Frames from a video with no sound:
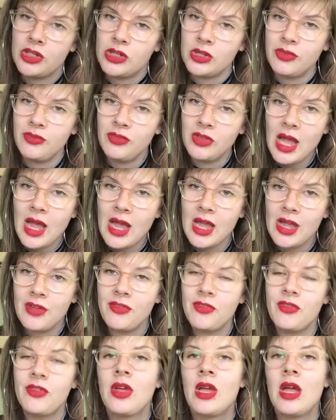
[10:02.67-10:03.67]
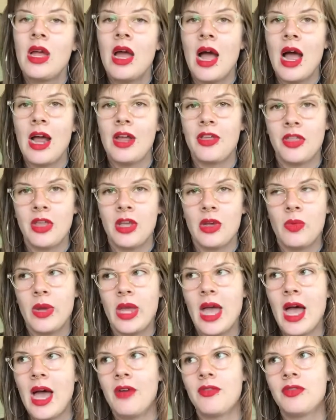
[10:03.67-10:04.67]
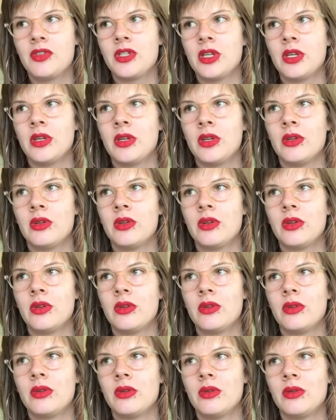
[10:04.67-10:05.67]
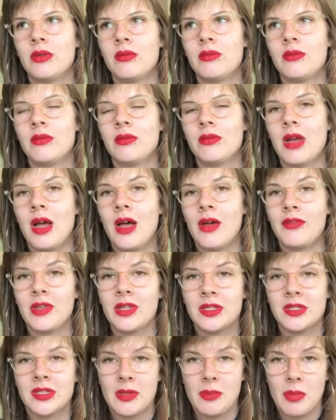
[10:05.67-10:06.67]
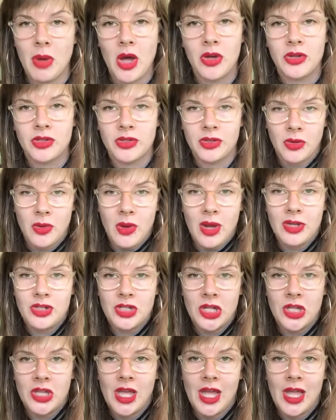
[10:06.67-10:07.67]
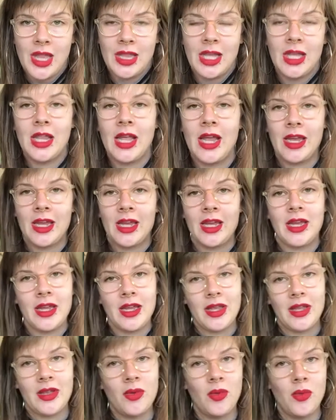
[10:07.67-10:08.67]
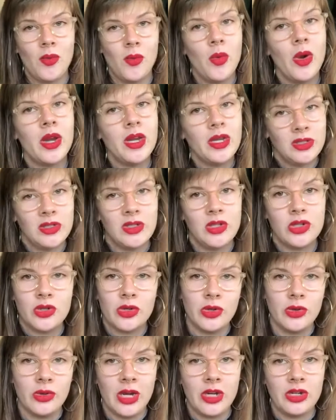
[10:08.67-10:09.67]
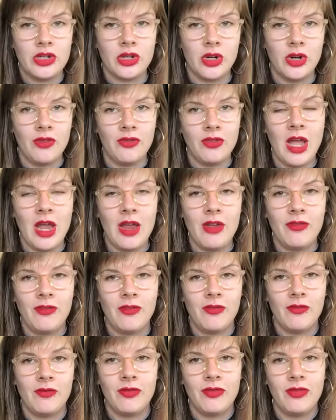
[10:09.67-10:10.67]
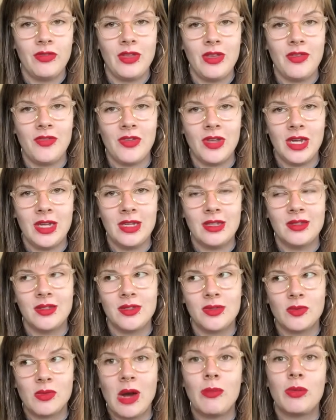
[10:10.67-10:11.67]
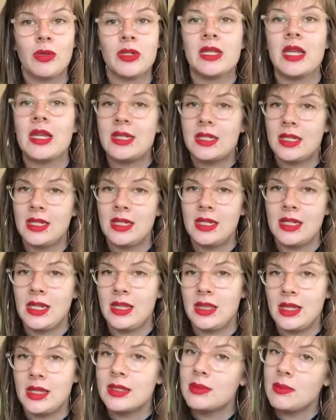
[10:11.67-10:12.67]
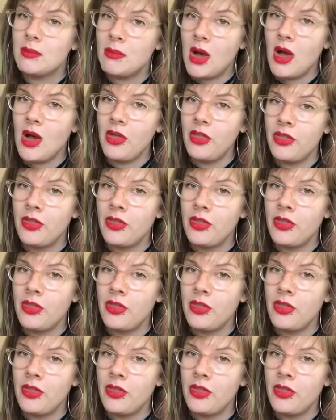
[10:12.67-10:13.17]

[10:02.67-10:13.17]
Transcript: of life, I think we have to obviously ponder the question then that, like, what is the true nature of life if it is represented in this moth?